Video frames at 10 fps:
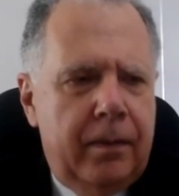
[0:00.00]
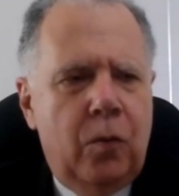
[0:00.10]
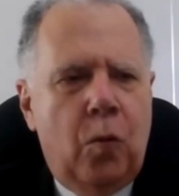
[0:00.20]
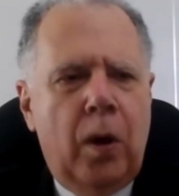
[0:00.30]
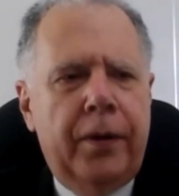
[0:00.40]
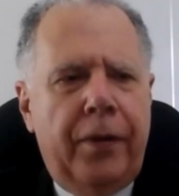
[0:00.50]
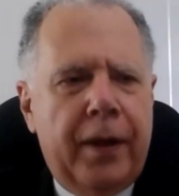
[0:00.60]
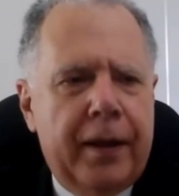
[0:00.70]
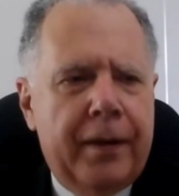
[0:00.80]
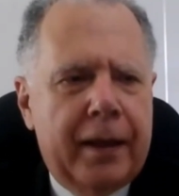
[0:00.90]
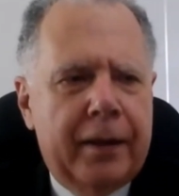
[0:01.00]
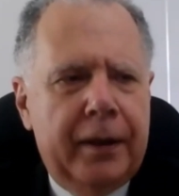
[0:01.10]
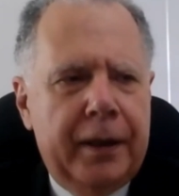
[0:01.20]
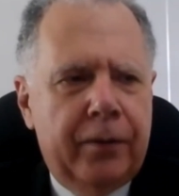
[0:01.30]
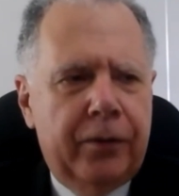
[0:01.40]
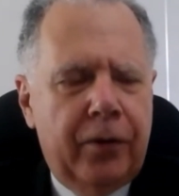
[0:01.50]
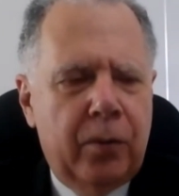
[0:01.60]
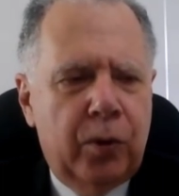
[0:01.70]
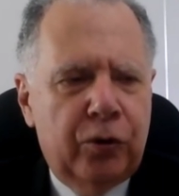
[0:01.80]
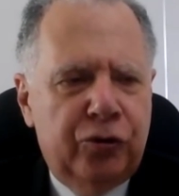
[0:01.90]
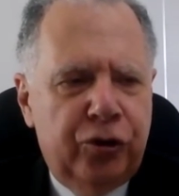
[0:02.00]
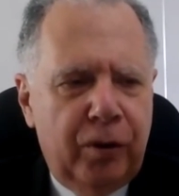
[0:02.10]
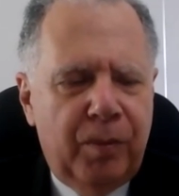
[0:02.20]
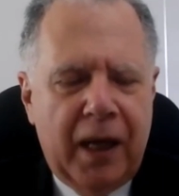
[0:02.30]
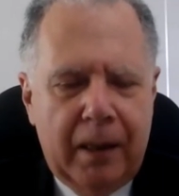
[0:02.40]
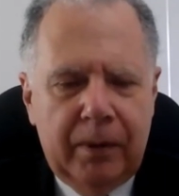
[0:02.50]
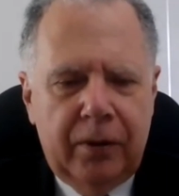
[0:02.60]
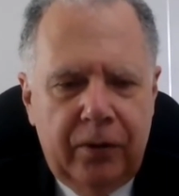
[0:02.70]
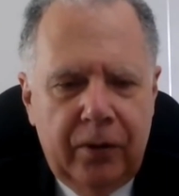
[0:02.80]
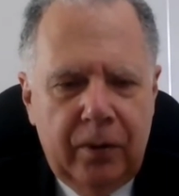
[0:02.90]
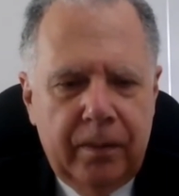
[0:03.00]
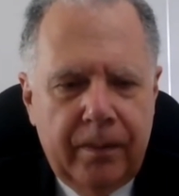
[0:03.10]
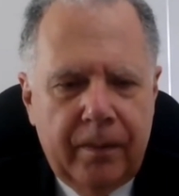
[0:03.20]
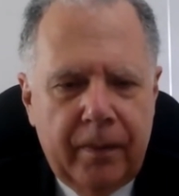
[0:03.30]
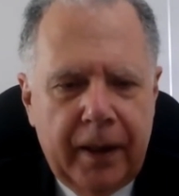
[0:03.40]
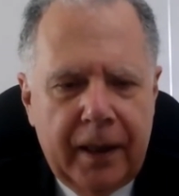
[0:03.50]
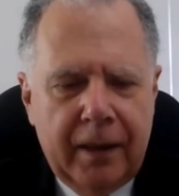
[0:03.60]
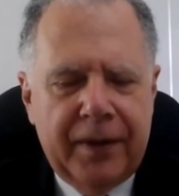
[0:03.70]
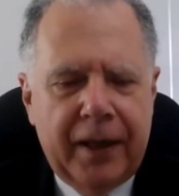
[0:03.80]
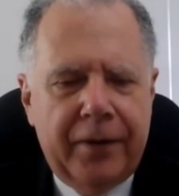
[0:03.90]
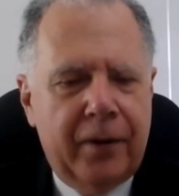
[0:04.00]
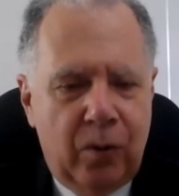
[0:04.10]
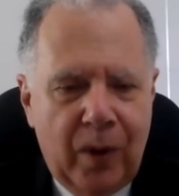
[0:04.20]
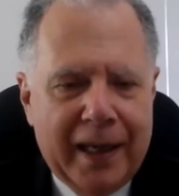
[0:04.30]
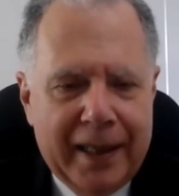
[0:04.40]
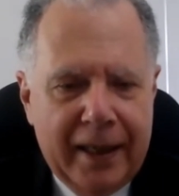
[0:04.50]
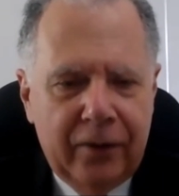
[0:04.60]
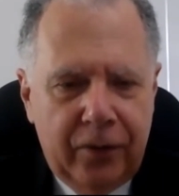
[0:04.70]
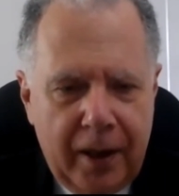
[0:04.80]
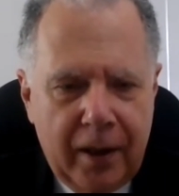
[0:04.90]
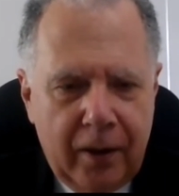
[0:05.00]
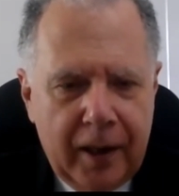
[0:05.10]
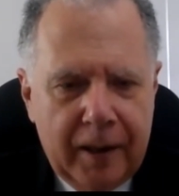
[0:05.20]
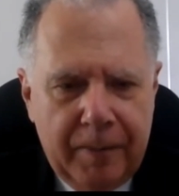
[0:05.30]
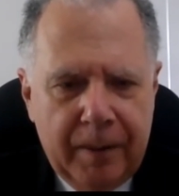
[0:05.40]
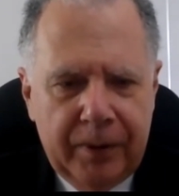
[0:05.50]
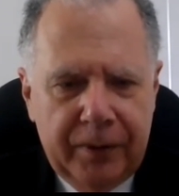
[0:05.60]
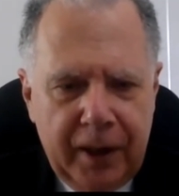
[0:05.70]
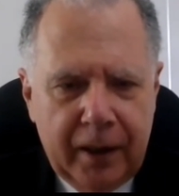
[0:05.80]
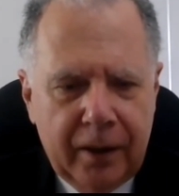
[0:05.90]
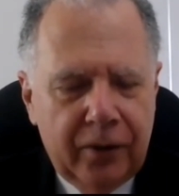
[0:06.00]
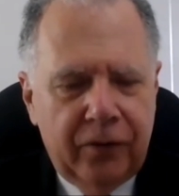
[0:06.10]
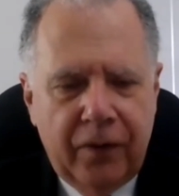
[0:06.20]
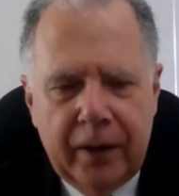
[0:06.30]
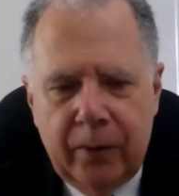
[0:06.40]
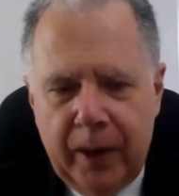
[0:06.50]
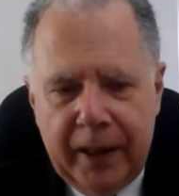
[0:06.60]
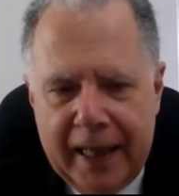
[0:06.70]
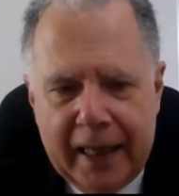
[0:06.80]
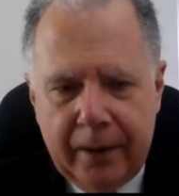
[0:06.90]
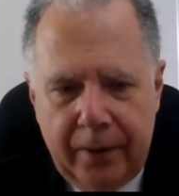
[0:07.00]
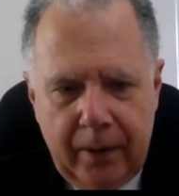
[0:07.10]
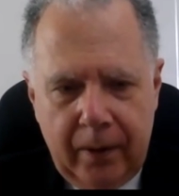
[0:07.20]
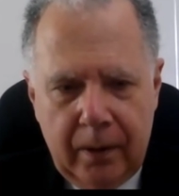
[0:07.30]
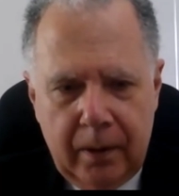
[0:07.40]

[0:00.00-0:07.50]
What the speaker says: one thing that the leaders of the world should be able to do, given that the grain is there and people need it, is find a way to get it there,